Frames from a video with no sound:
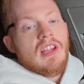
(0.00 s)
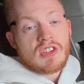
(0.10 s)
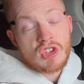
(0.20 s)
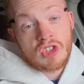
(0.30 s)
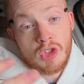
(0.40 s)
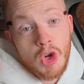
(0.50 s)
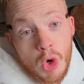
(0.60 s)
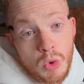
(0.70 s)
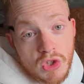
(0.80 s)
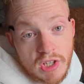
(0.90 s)

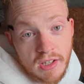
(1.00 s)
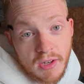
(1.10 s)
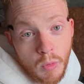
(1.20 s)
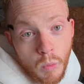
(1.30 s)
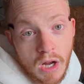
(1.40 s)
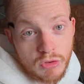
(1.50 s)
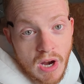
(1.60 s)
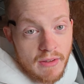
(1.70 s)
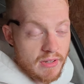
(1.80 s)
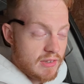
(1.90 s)
snoozing while
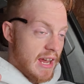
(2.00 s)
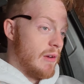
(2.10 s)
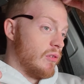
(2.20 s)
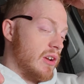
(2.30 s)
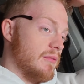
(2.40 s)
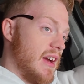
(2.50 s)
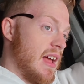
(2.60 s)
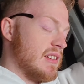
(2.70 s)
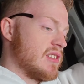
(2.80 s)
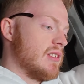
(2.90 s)
driving to every
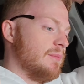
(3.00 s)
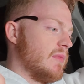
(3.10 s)
event.